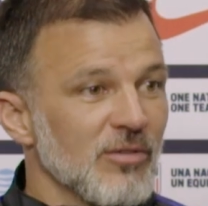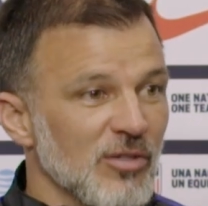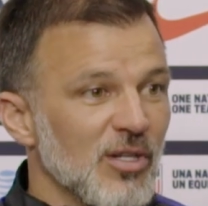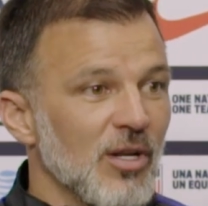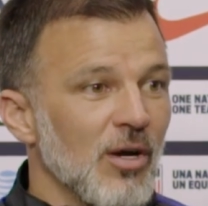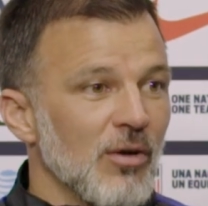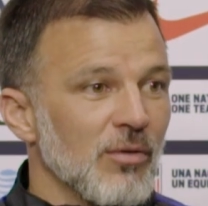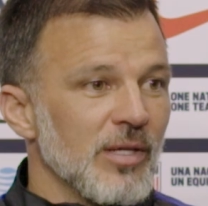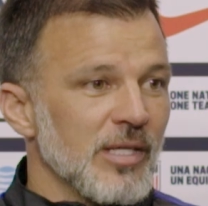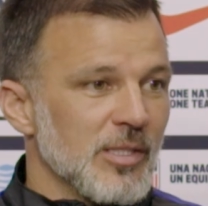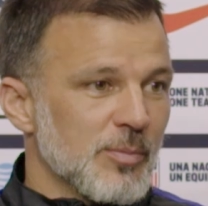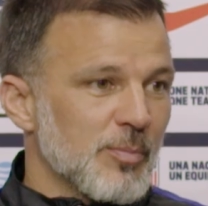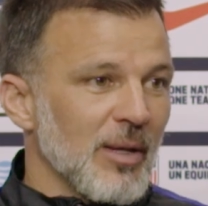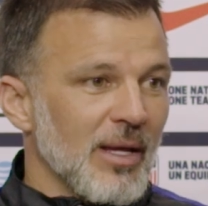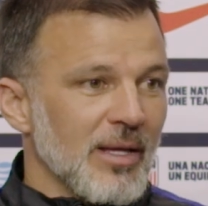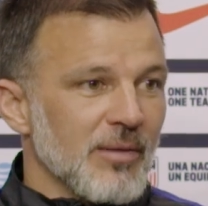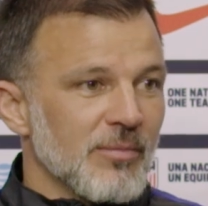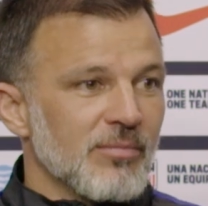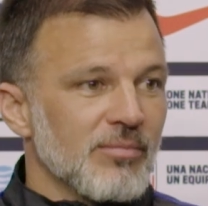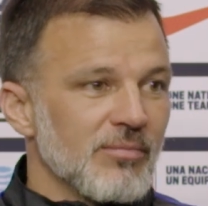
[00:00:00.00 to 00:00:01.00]
You know, he's
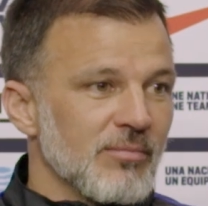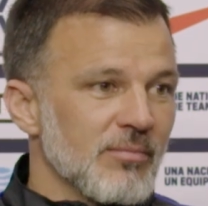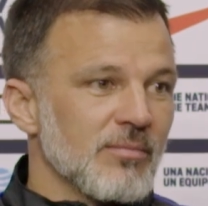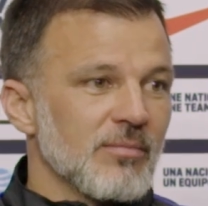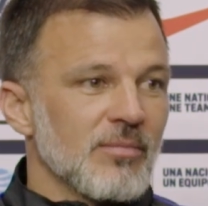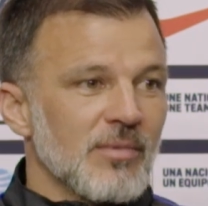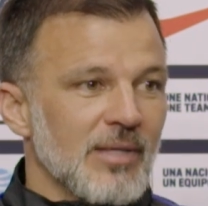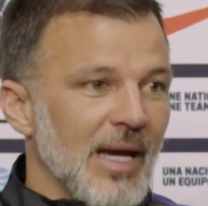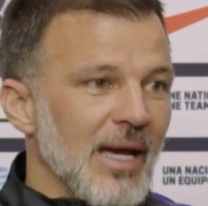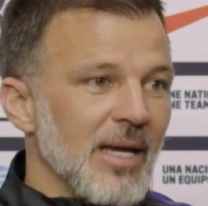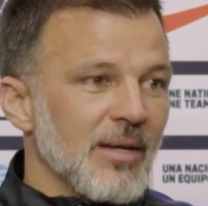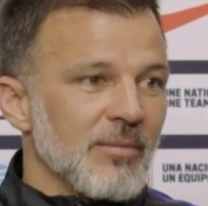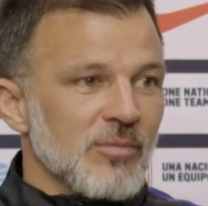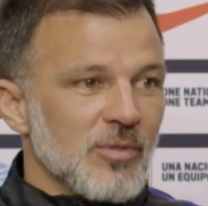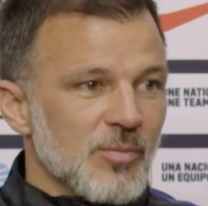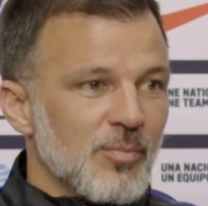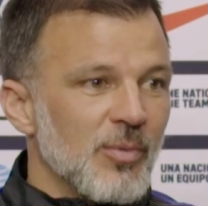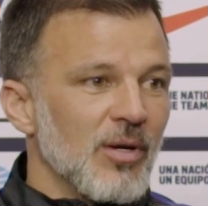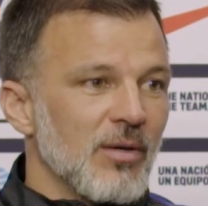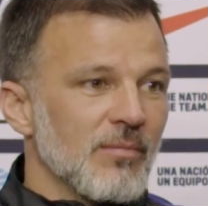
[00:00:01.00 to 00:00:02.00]
played
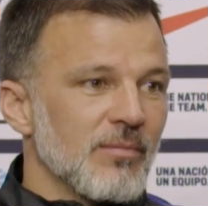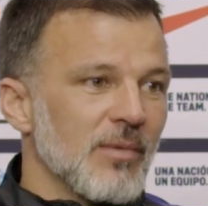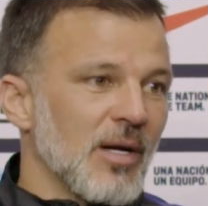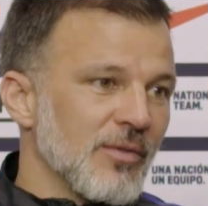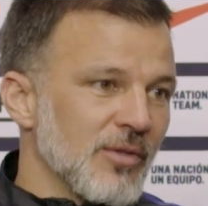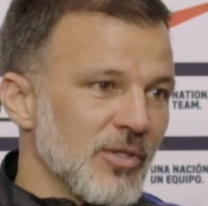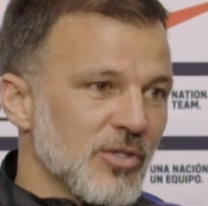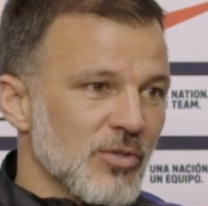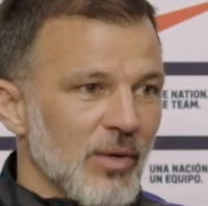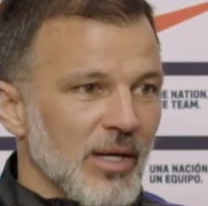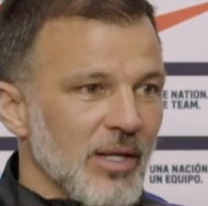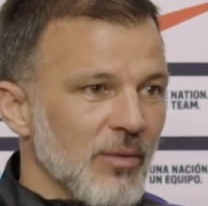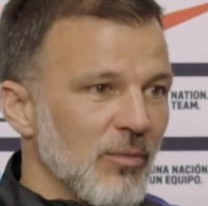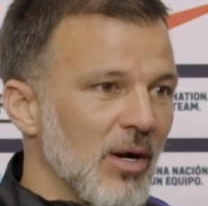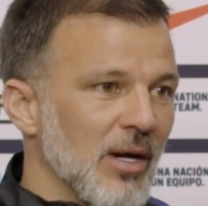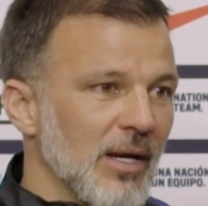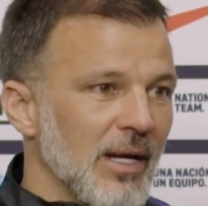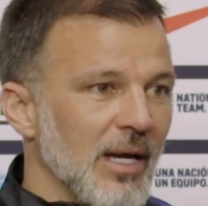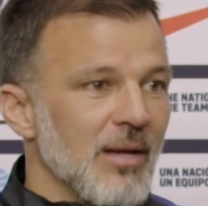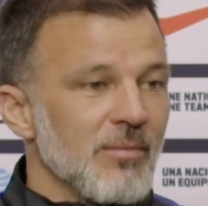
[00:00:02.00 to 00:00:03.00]
games, but under
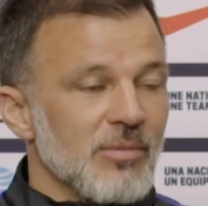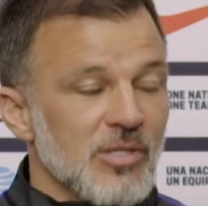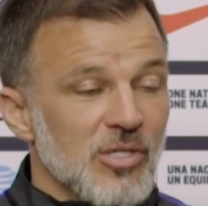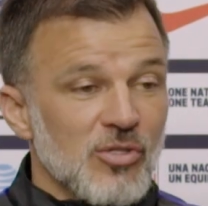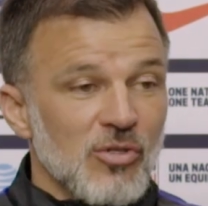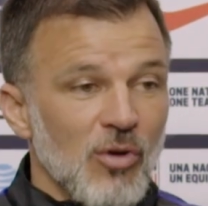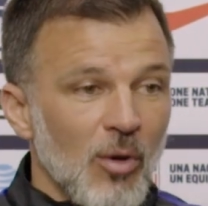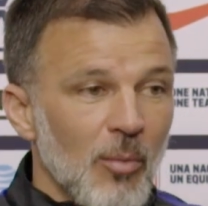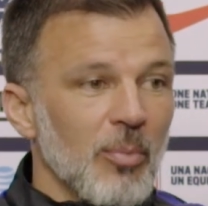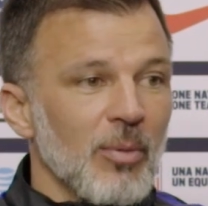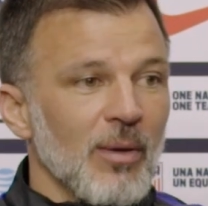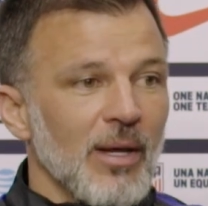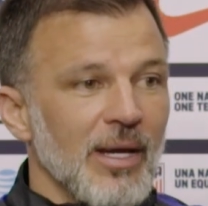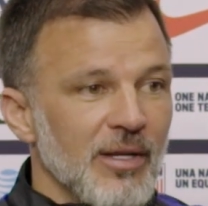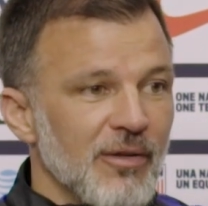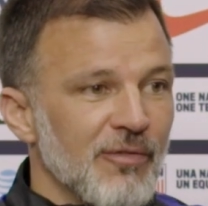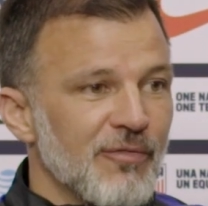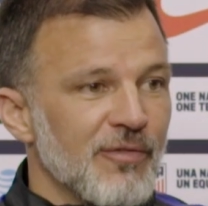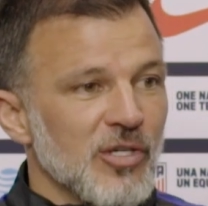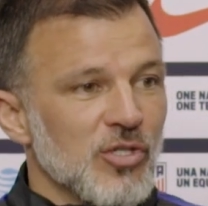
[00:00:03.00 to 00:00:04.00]
21 games, he's not
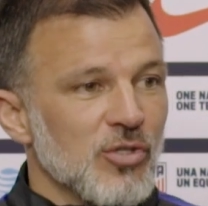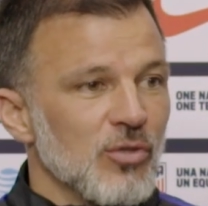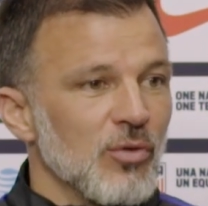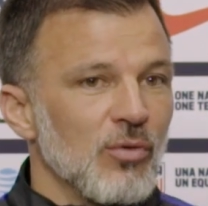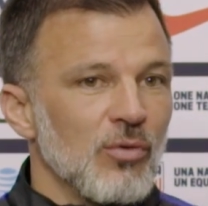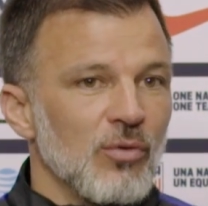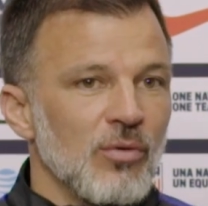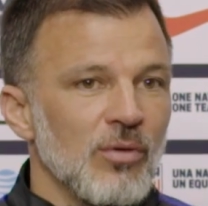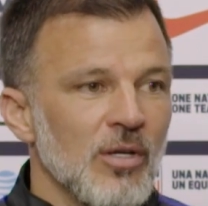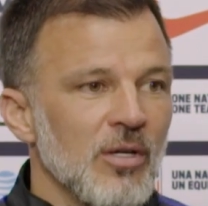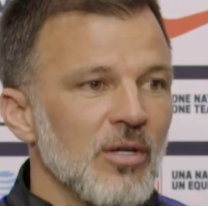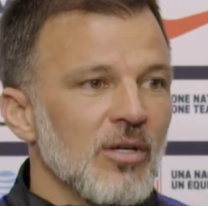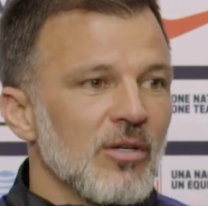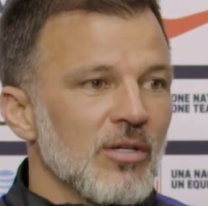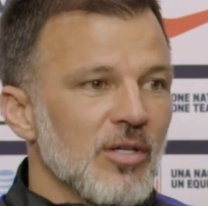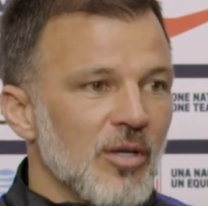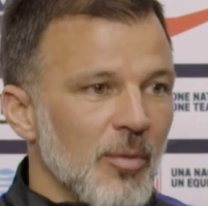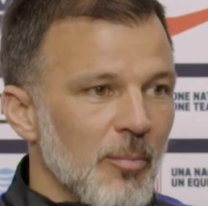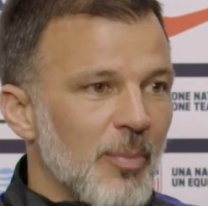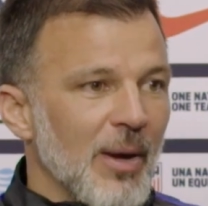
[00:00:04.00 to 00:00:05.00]
played official
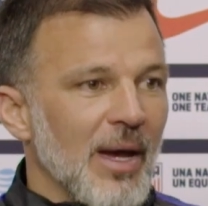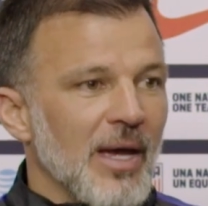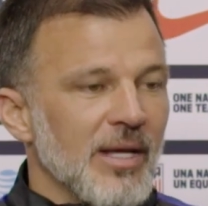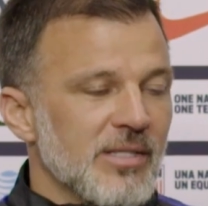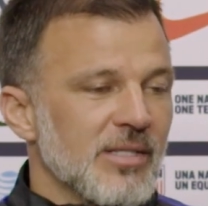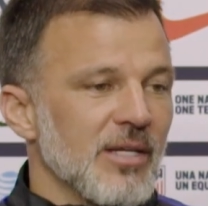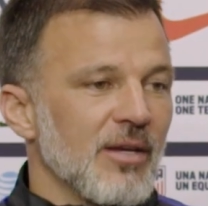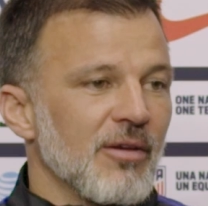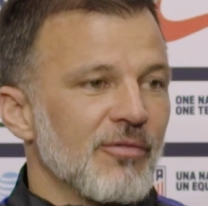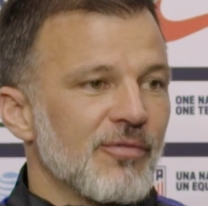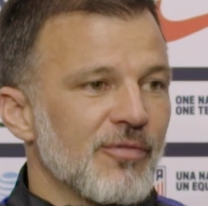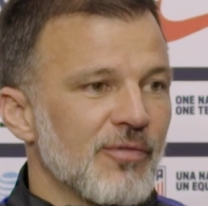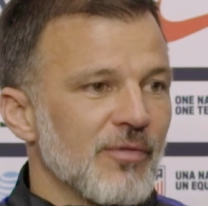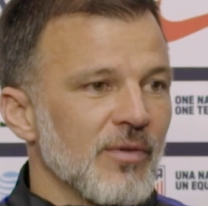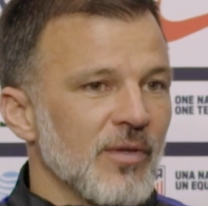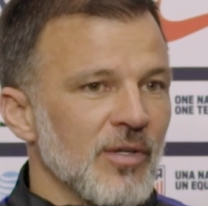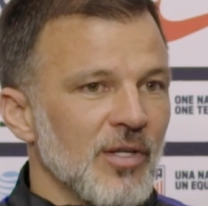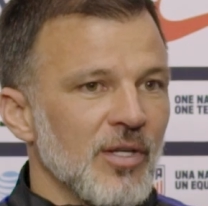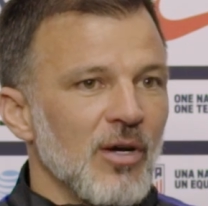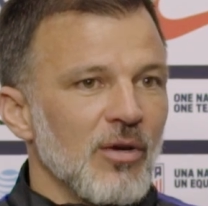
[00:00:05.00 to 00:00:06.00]
competitive,
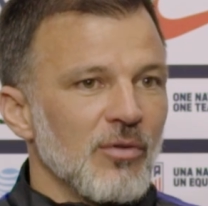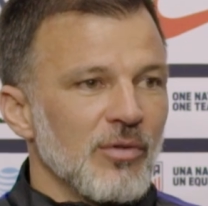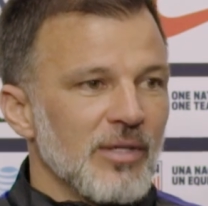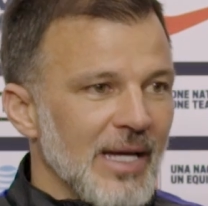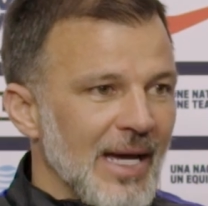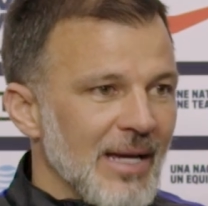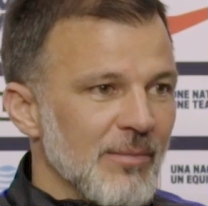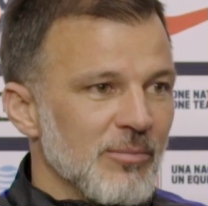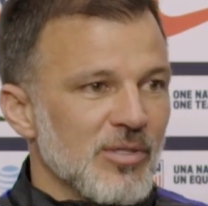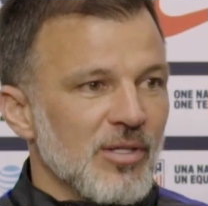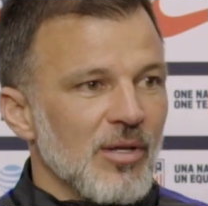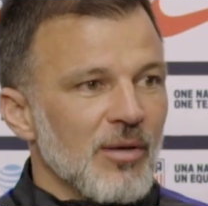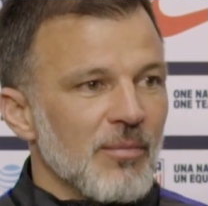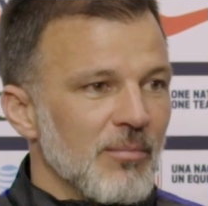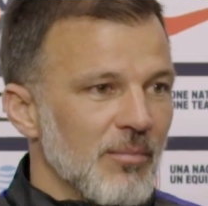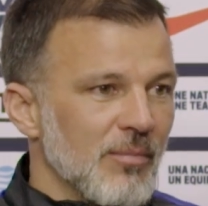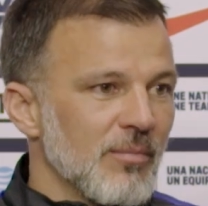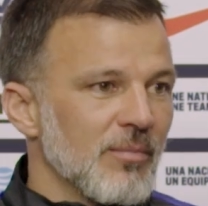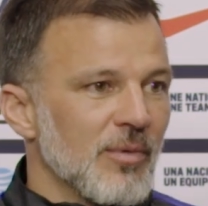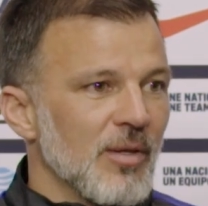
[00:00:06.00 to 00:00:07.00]
you know, games that
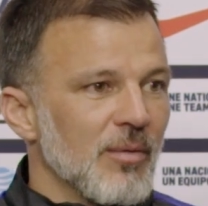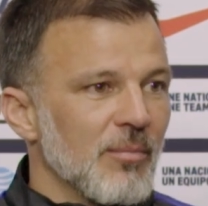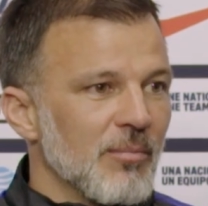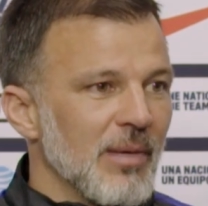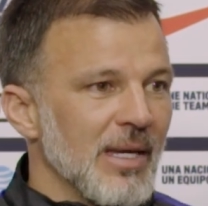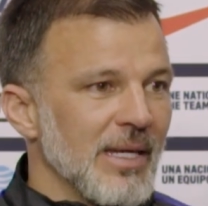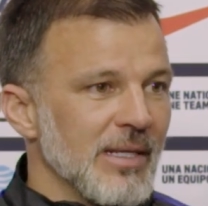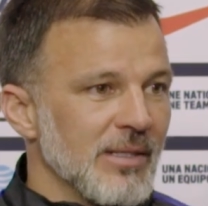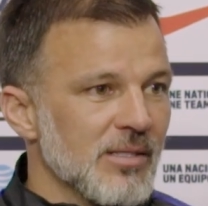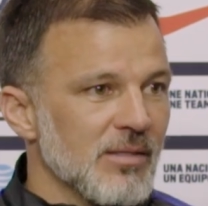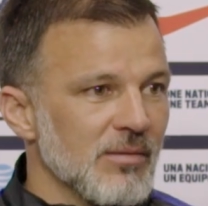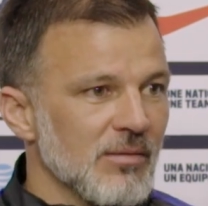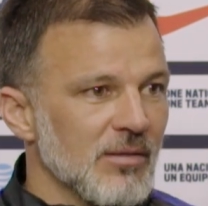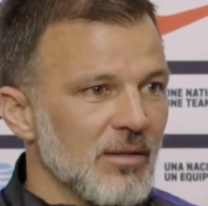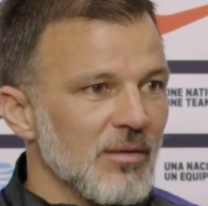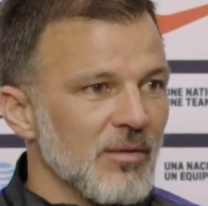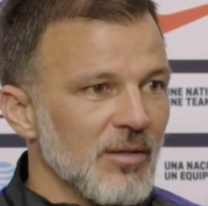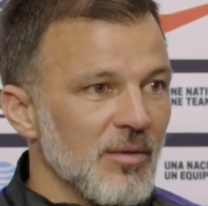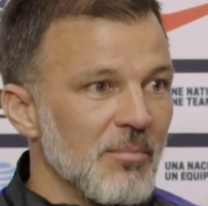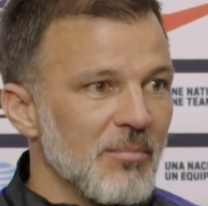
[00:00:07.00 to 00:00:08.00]
that means
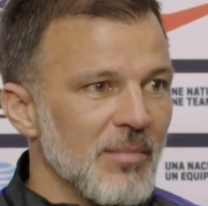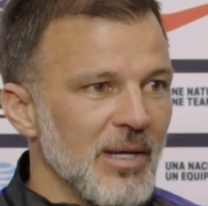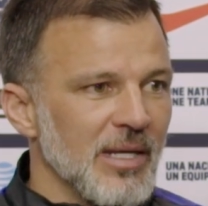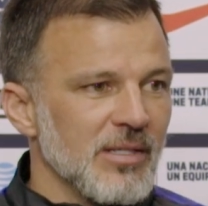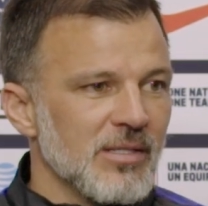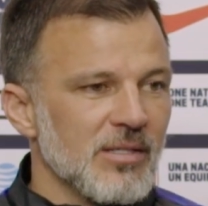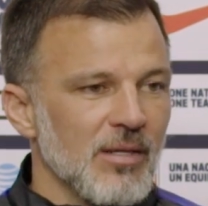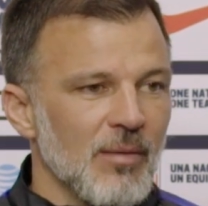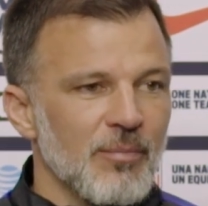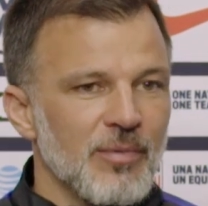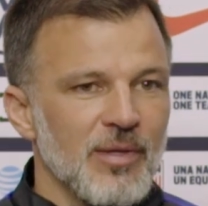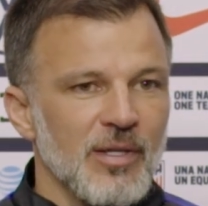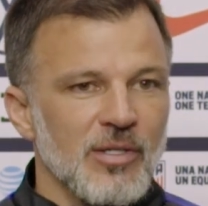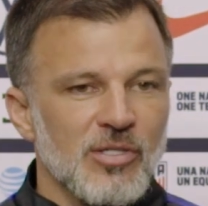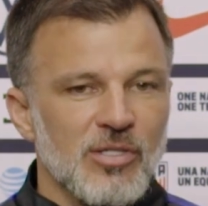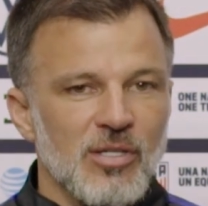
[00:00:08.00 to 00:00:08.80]
that, that means something.